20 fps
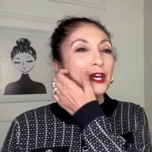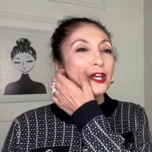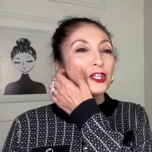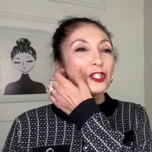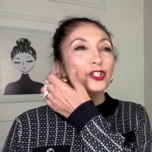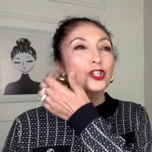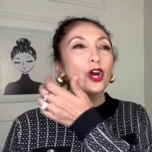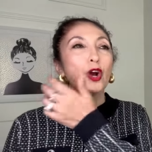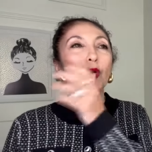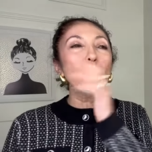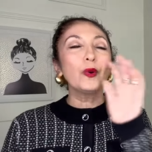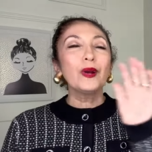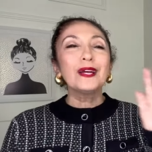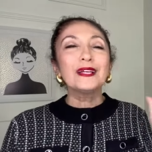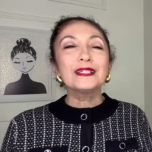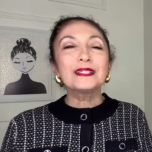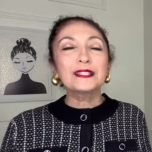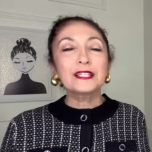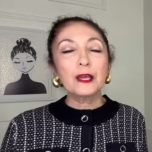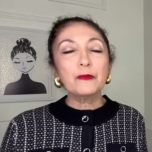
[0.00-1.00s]
So
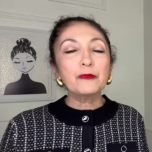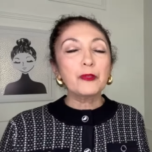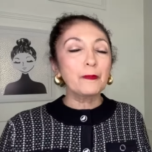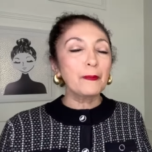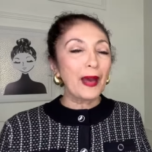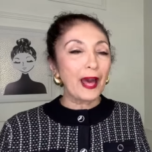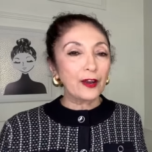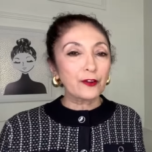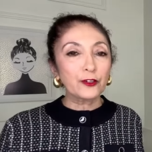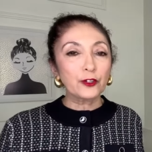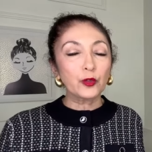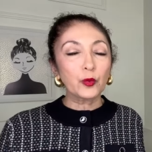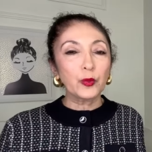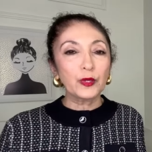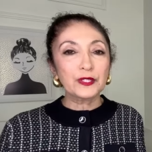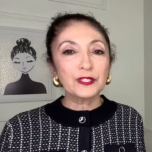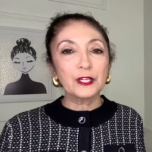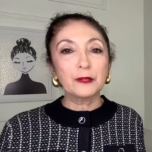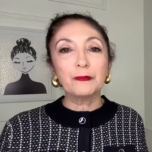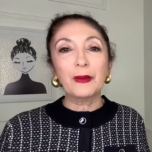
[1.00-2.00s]
skip the pattern
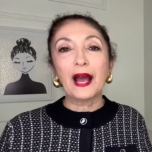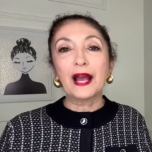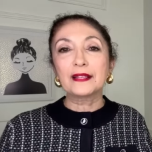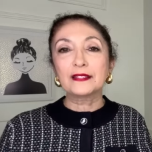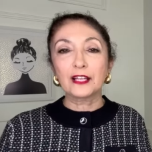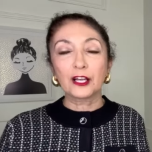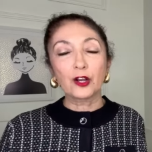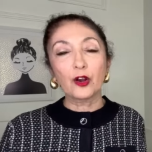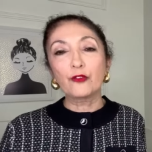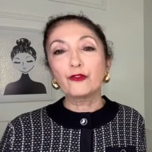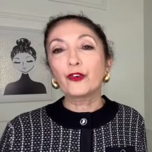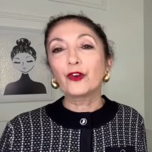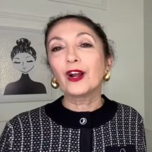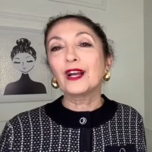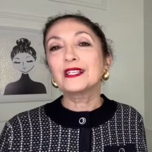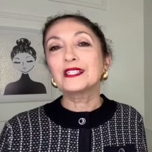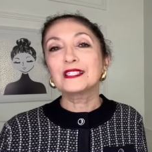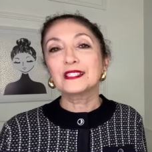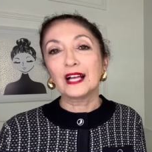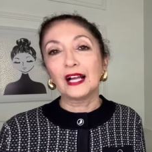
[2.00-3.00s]
quilted bags and go for a
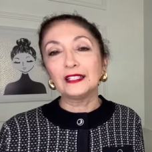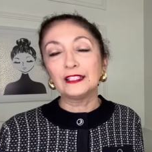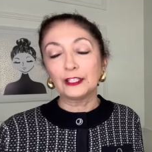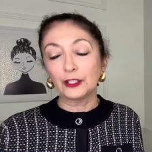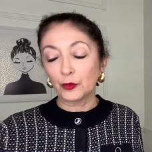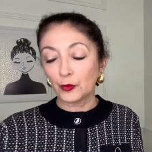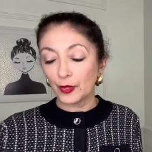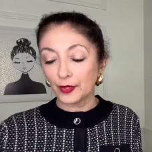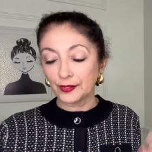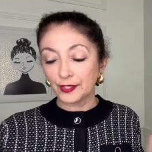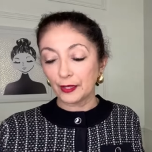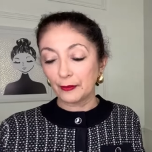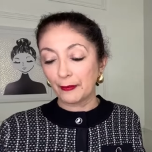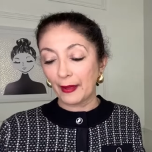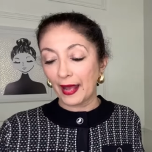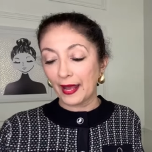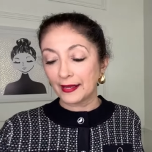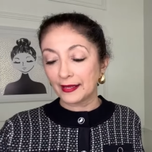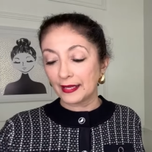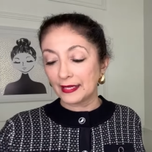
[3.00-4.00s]
solid quilted
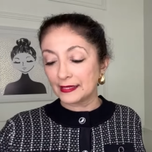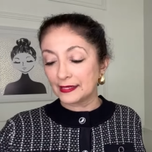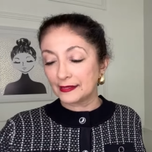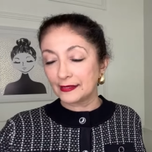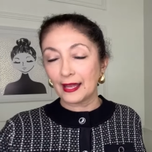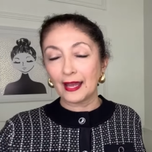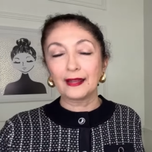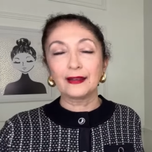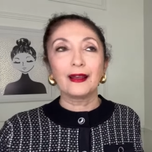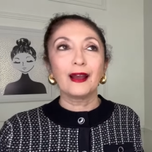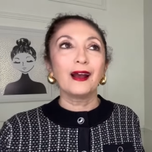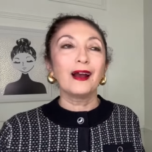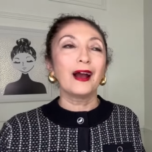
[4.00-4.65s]
bag instead.